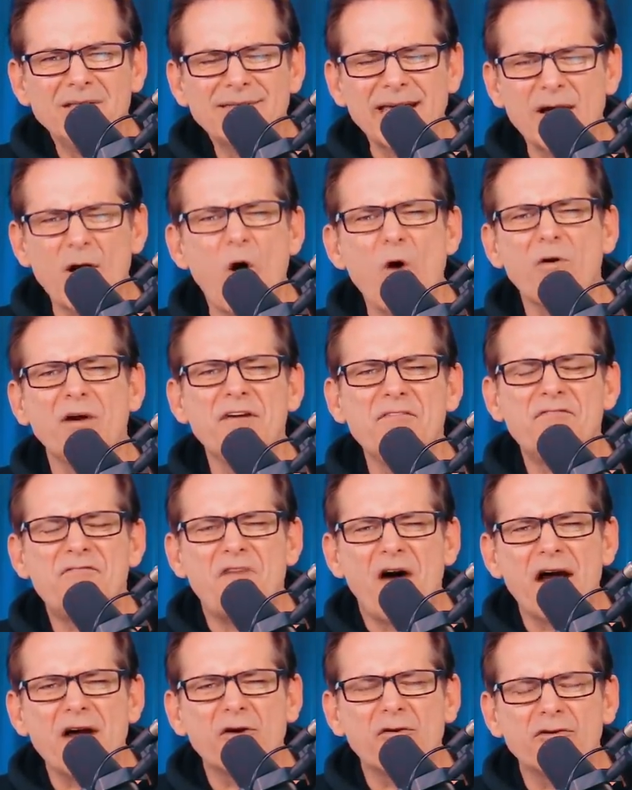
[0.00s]
They already
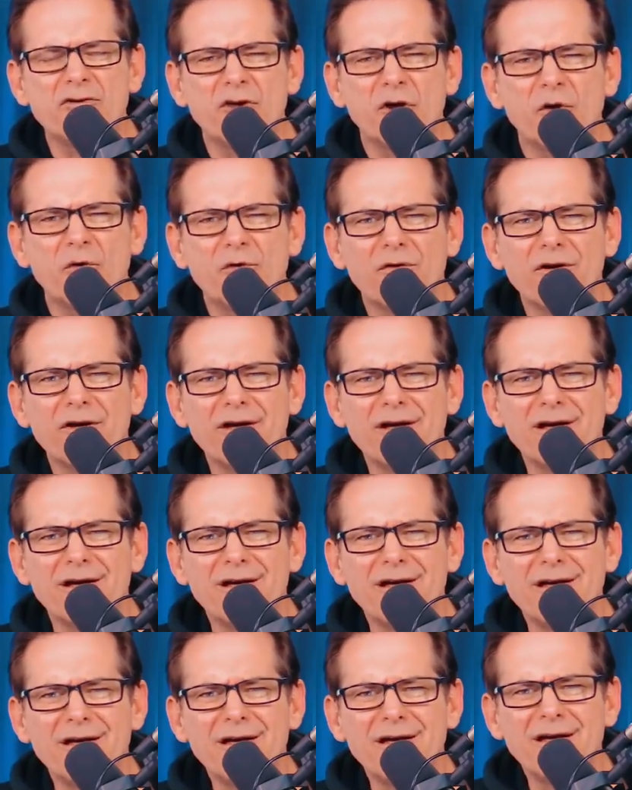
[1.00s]
fired you.
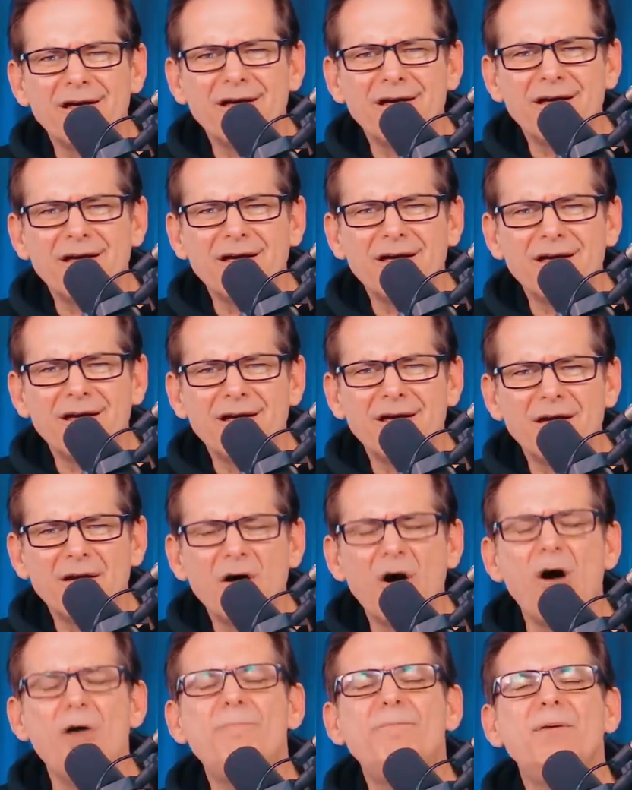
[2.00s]

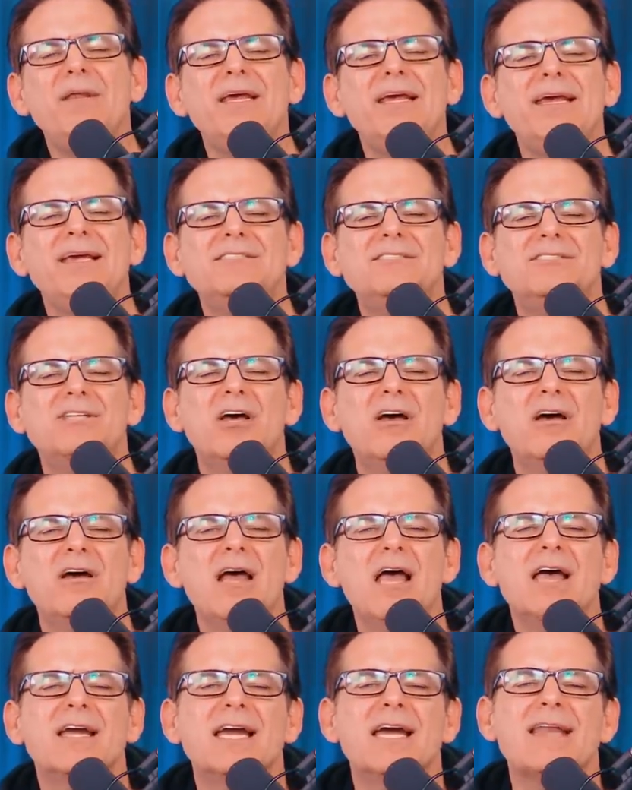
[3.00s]
Oh, please,
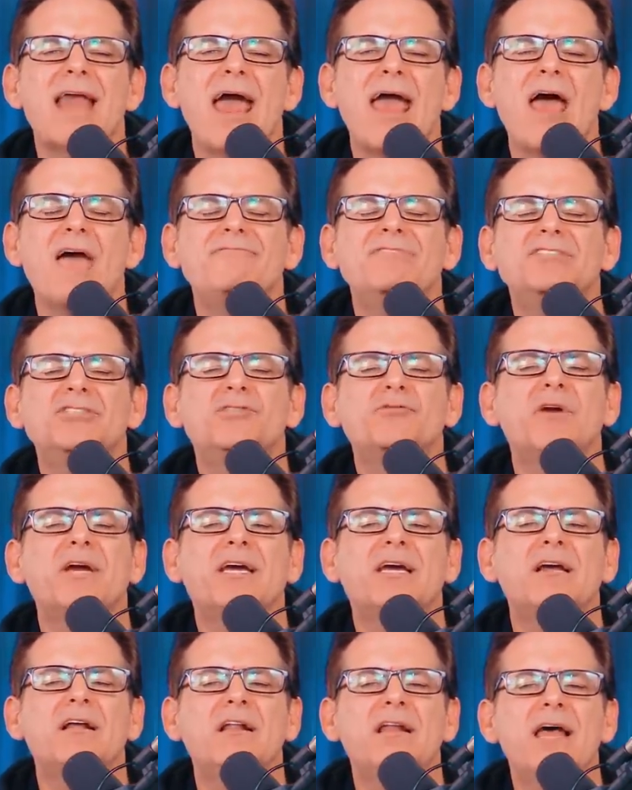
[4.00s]
sir, can I have a
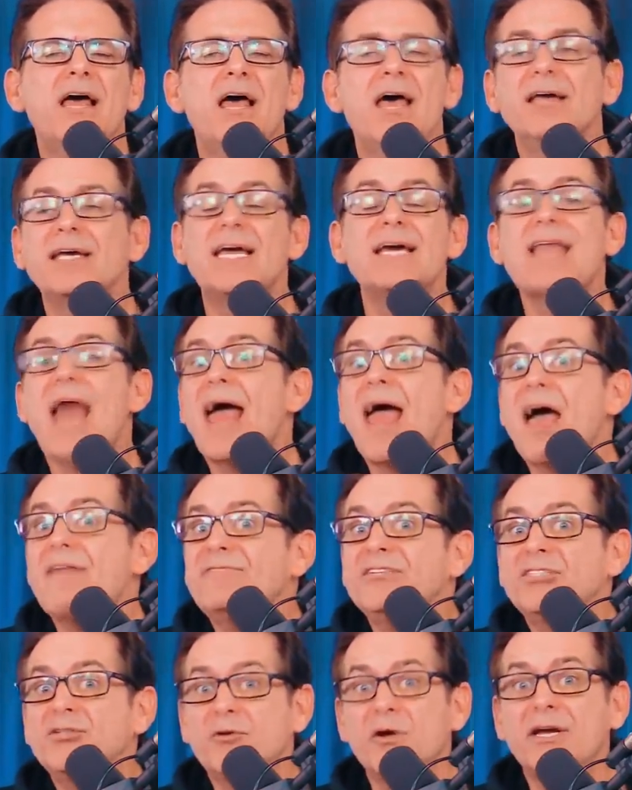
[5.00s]
trickle? Can I
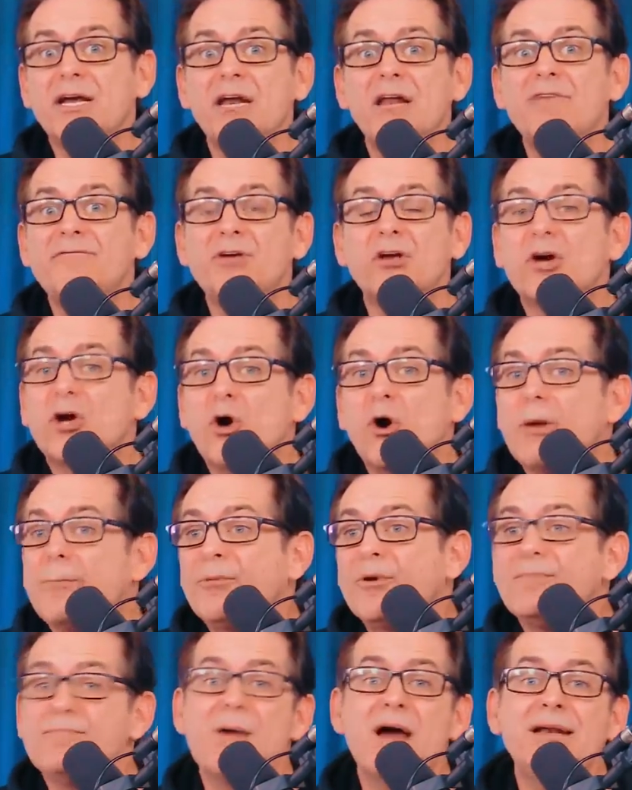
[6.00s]
have a trickle of your
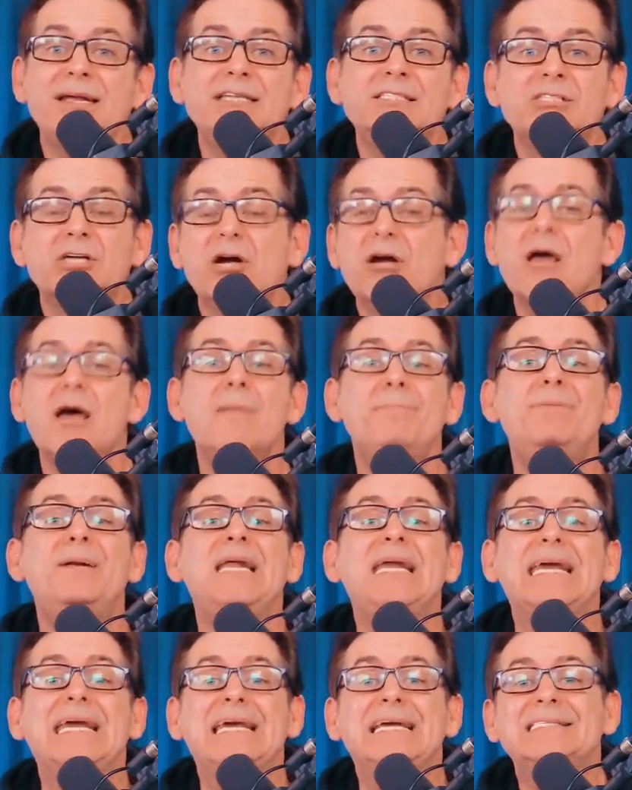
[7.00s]
corporate money, sir?
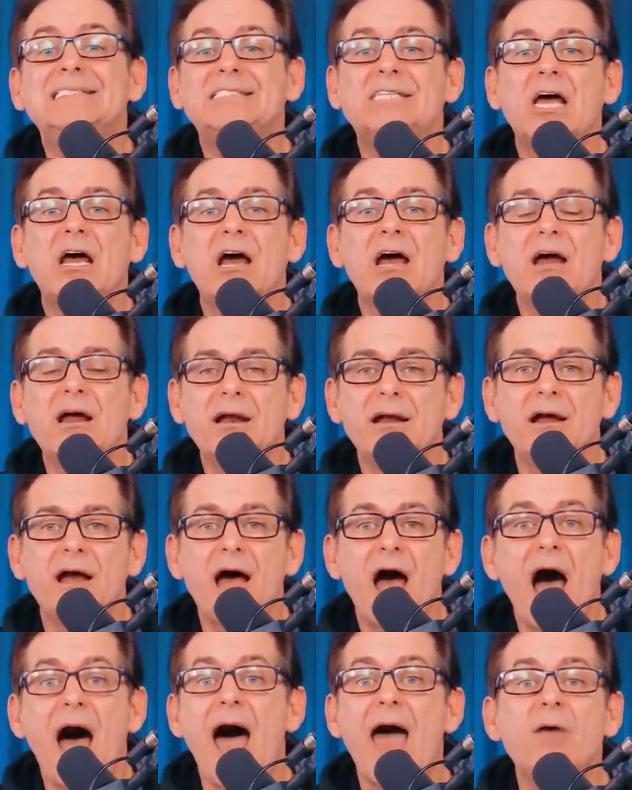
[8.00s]
Please, sir.
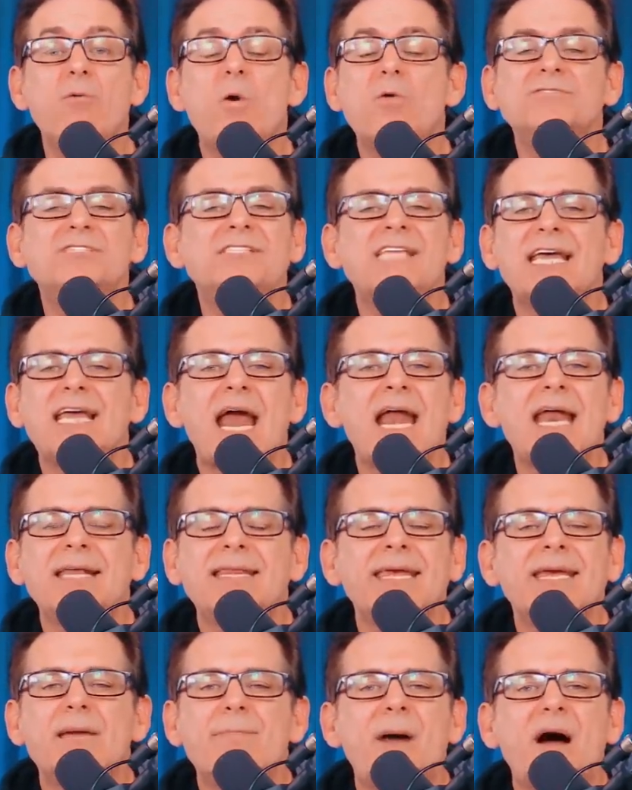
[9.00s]
I won't say
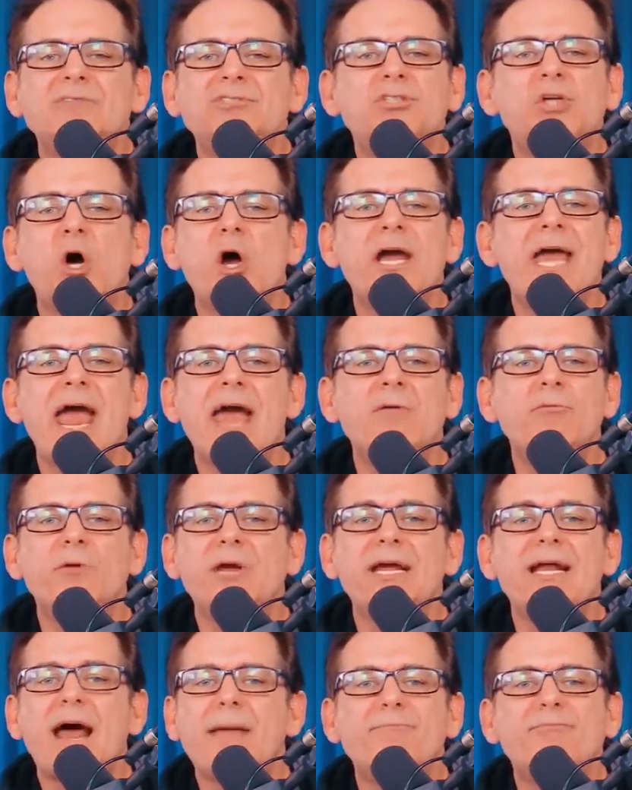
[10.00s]
anything about Joy-Ann
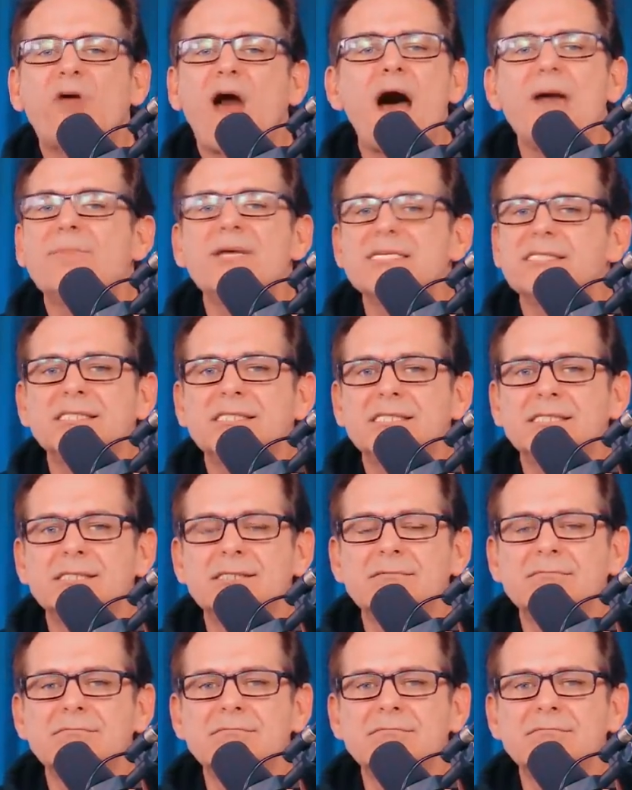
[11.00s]
Reid, I promise.